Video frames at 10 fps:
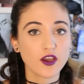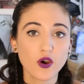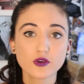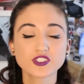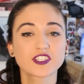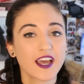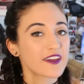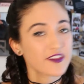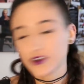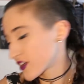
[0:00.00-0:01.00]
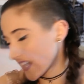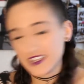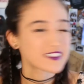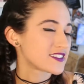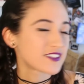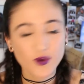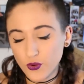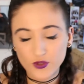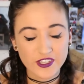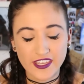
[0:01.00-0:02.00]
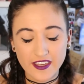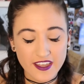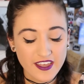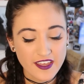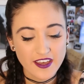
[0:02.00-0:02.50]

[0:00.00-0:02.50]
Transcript: coach, the guy that organizes the whole league,